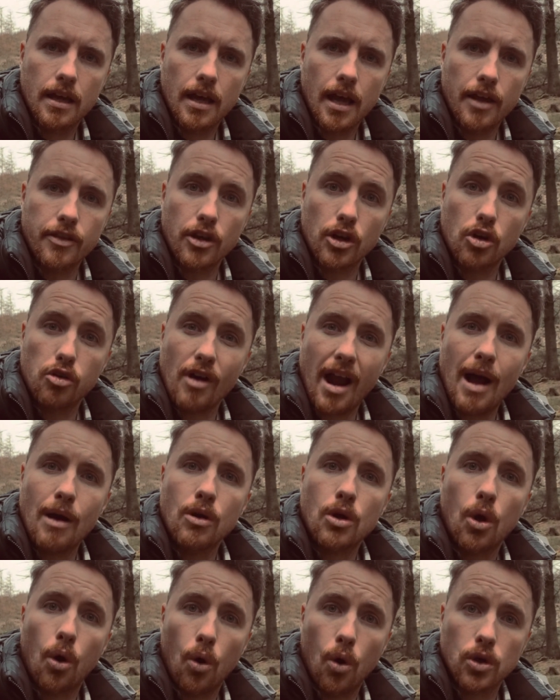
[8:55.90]
and the Crown
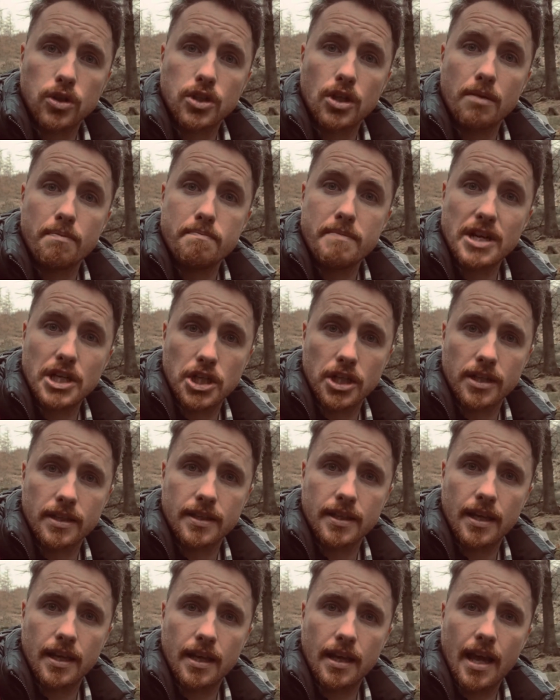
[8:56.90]
Court commissioned
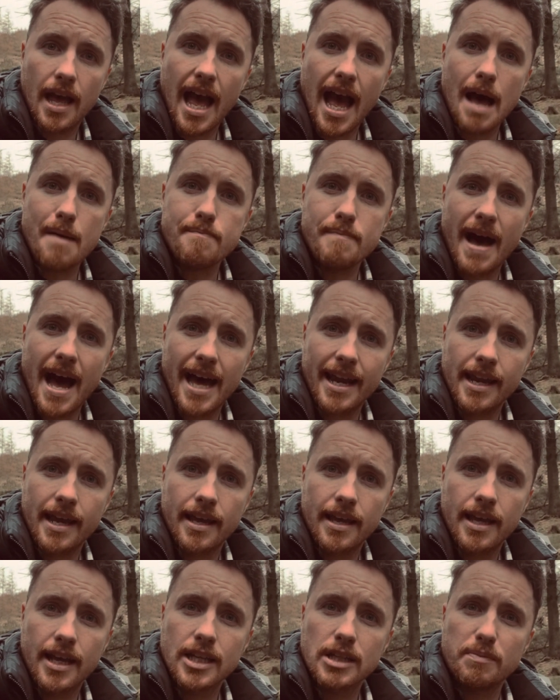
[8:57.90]
a man
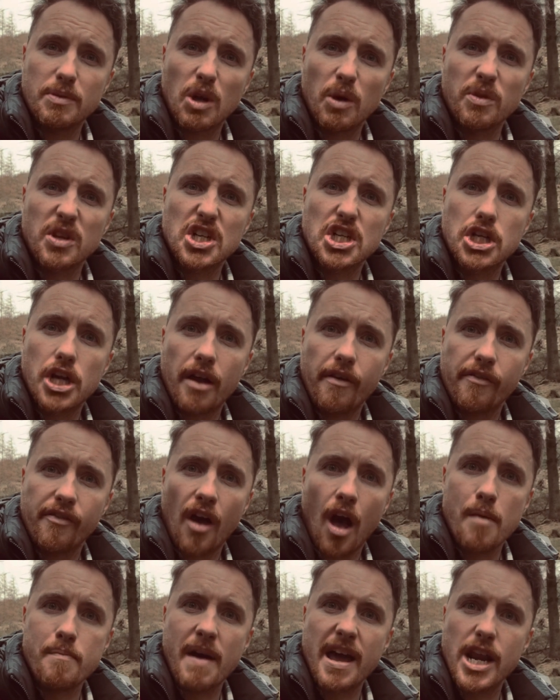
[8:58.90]
to become the Sheriff
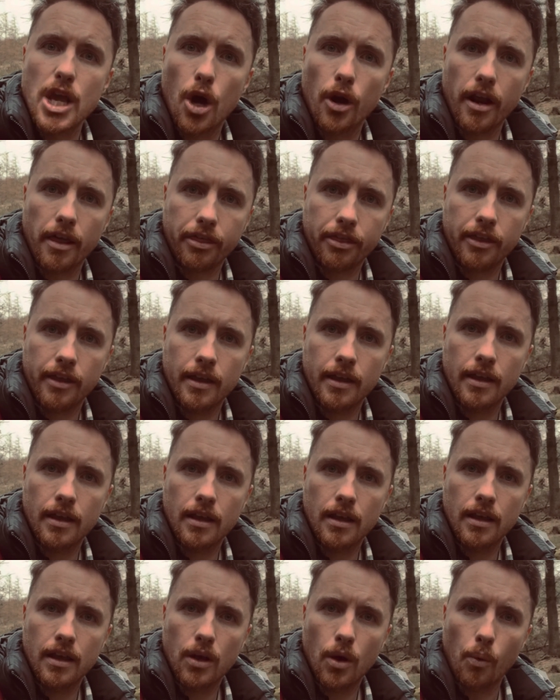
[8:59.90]
of Meirionydd
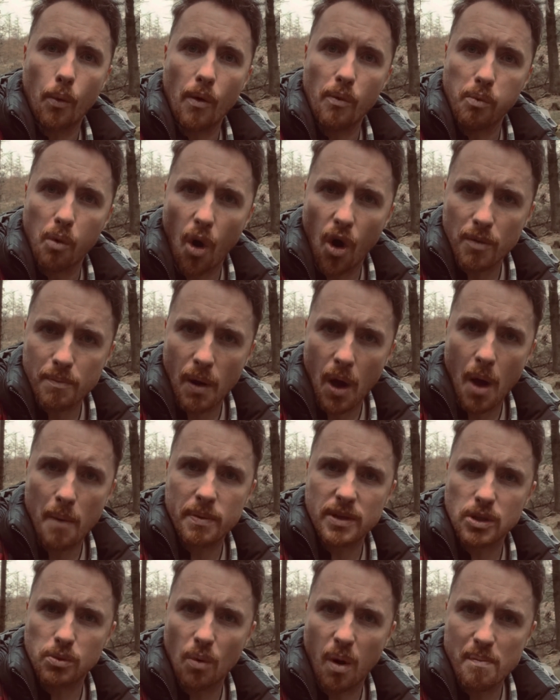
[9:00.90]
with one
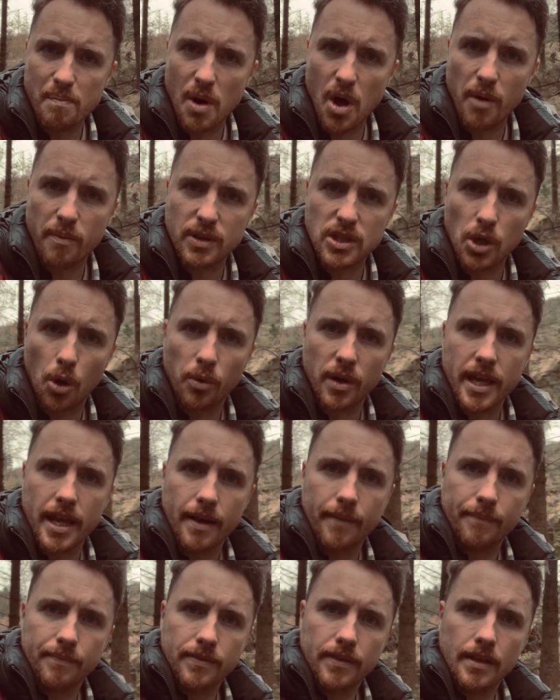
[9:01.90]
purpose and one purpose only:
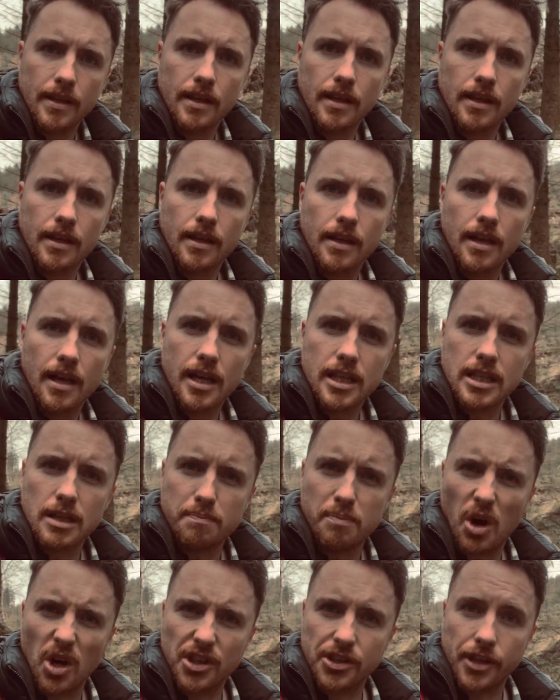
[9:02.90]
to
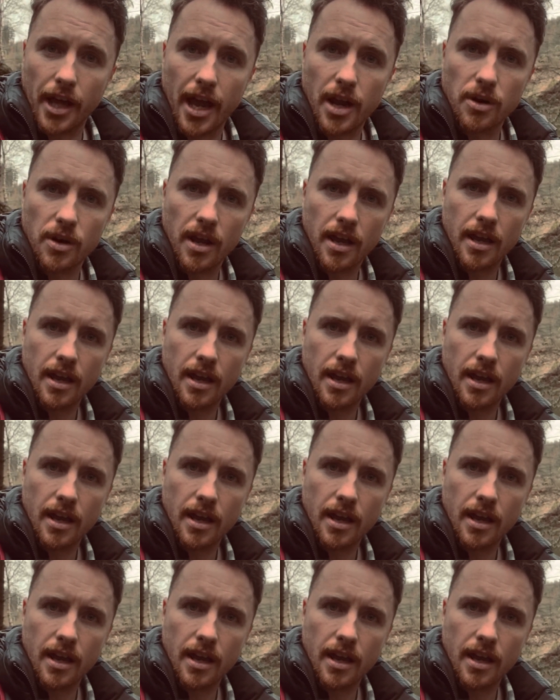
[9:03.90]
put down